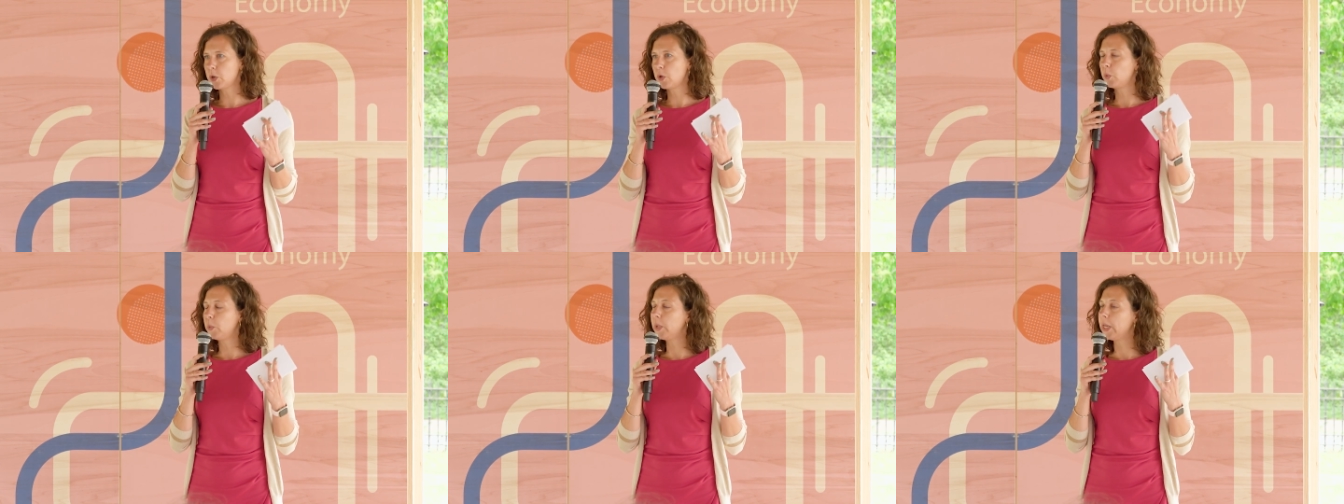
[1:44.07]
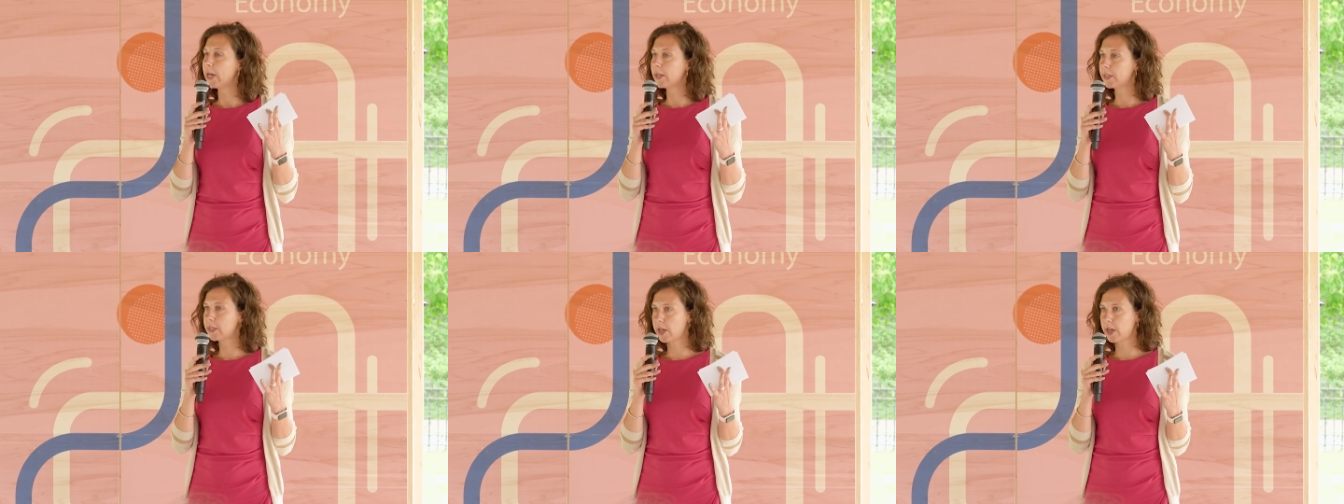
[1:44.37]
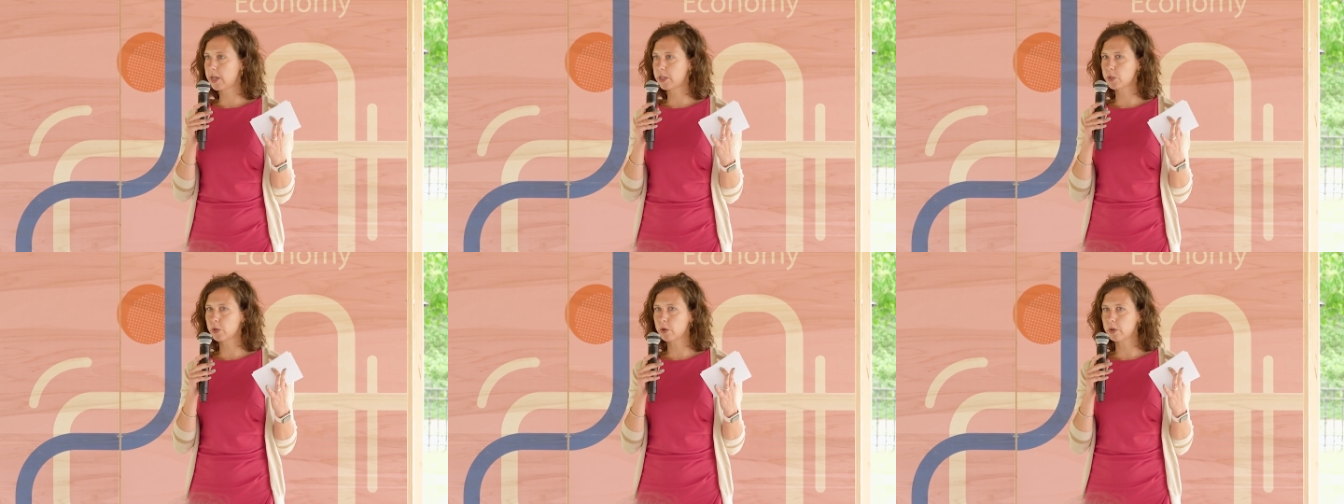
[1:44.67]
we had to
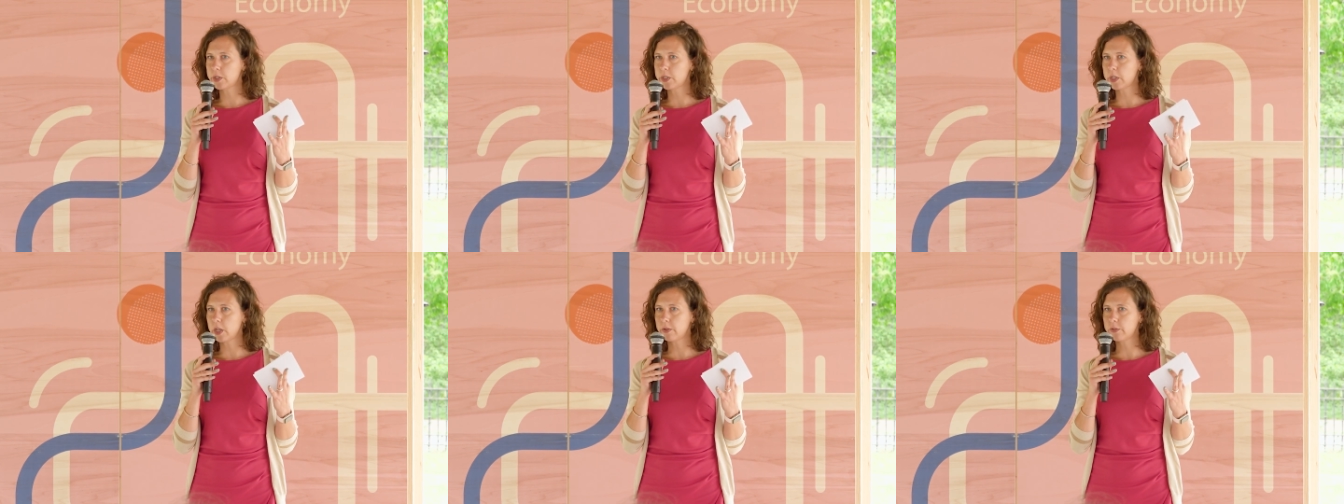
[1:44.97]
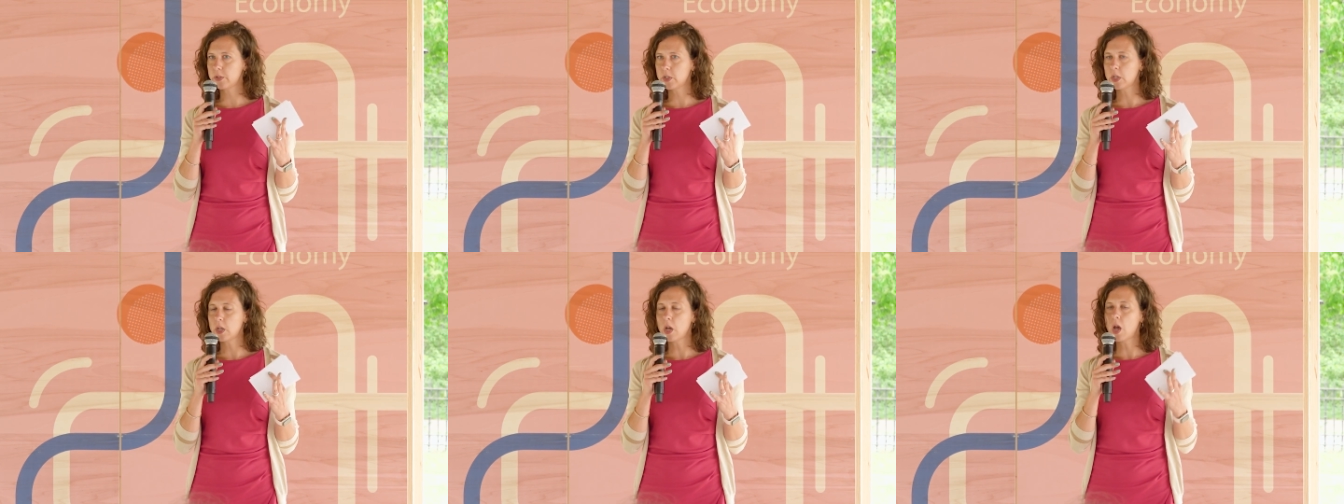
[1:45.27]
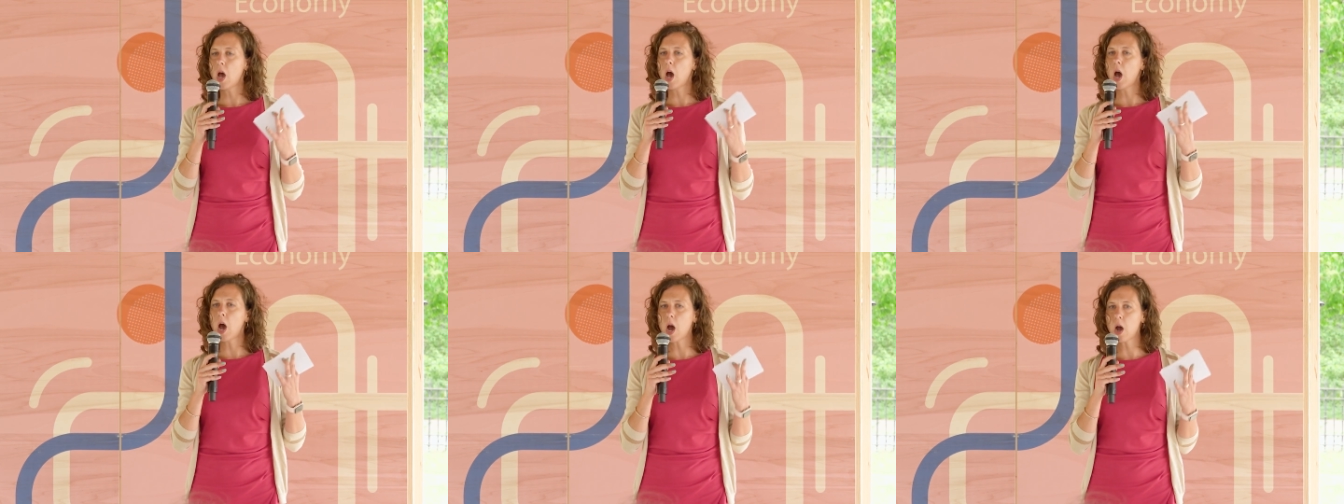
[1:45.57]
ask ourselves,
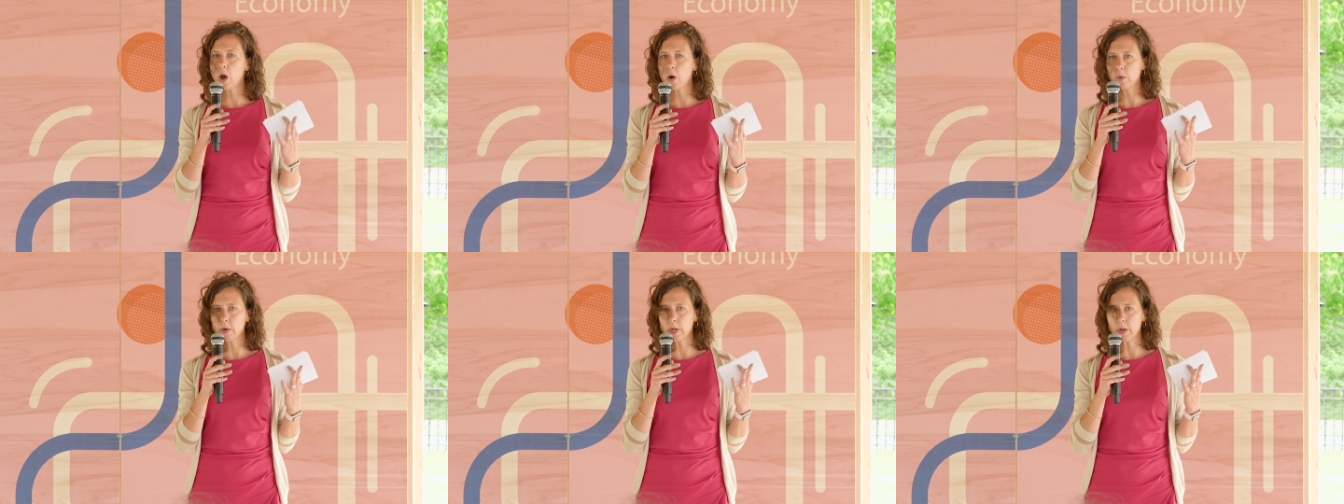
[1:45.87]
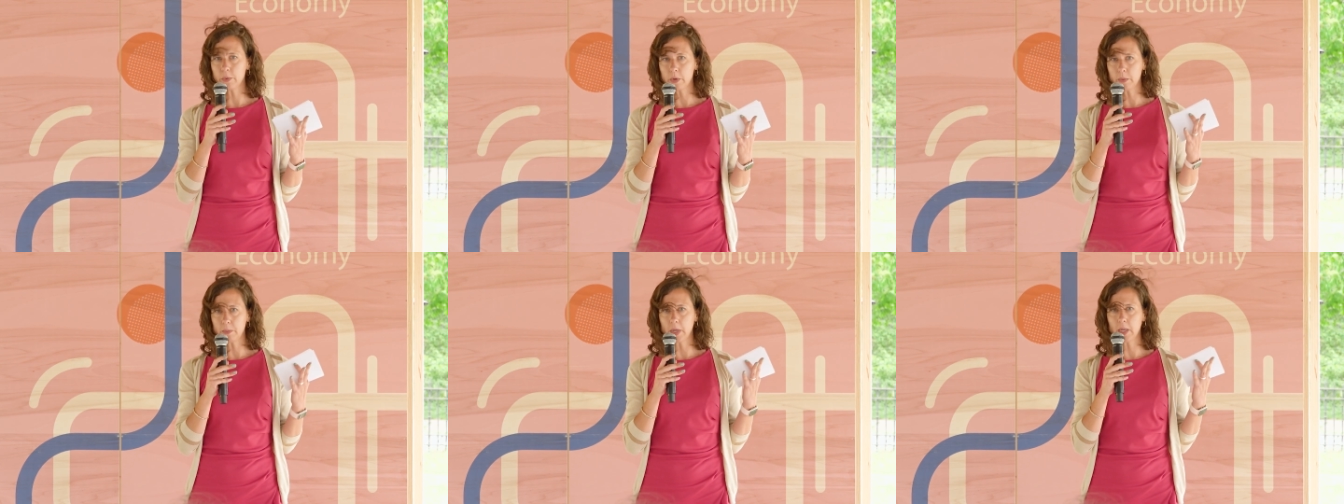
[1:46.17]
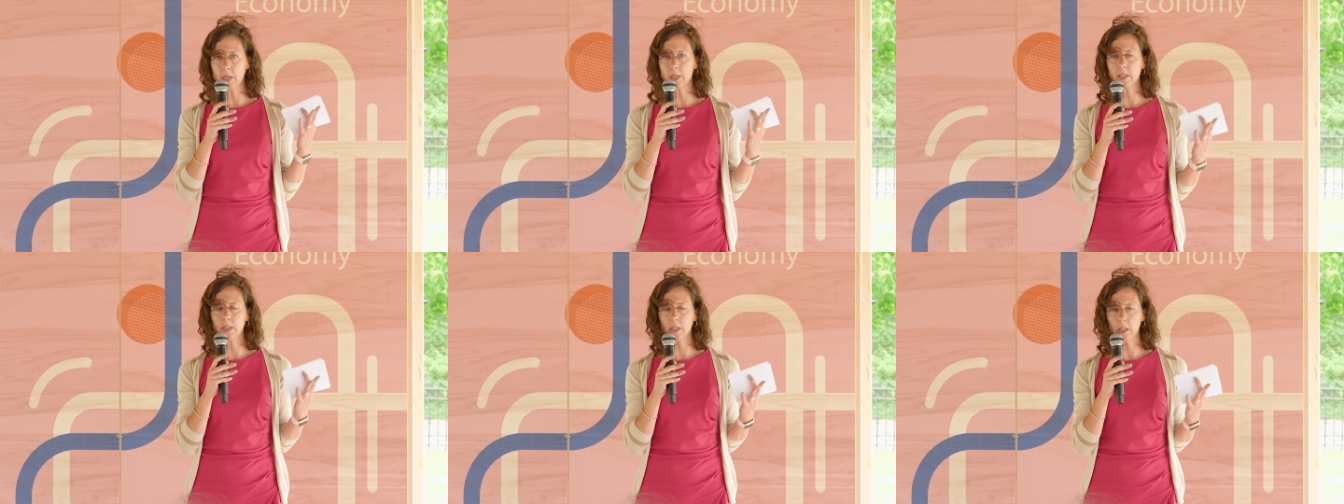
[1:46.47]
how can we
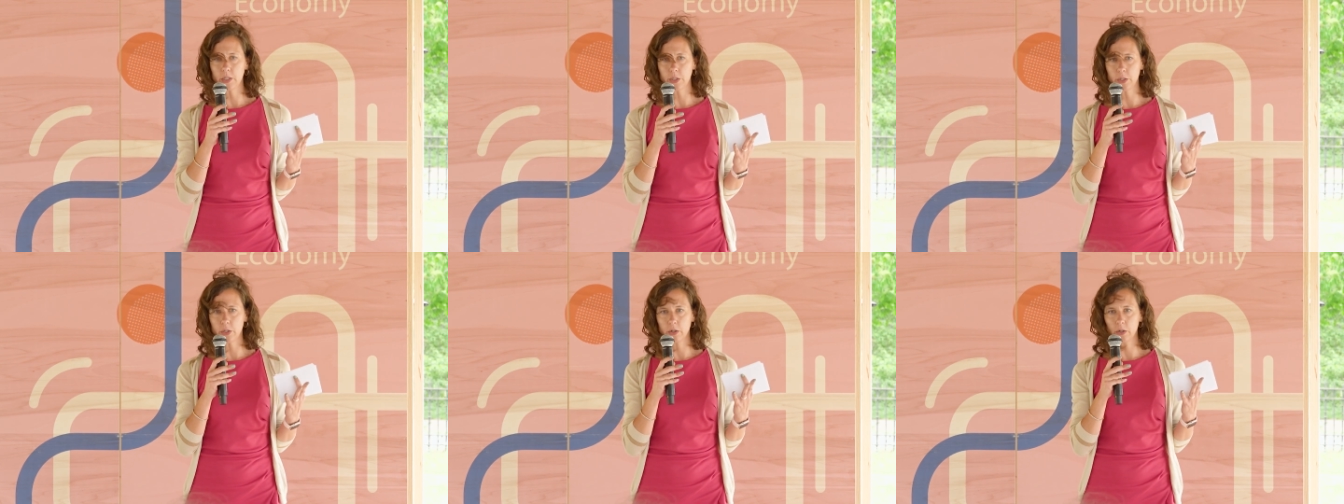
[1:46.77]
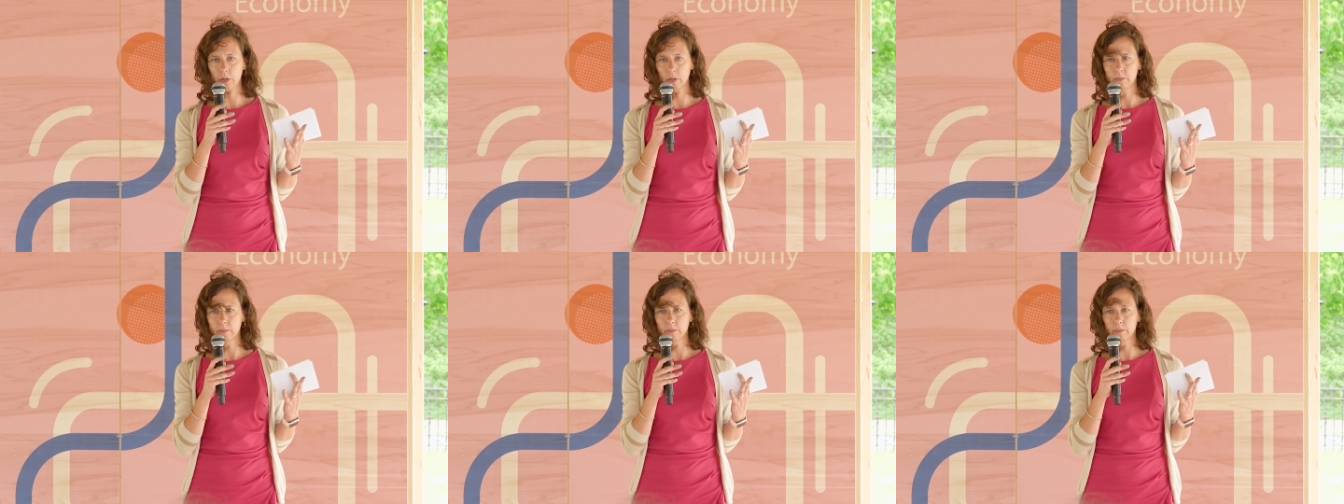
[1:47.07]
make it easier?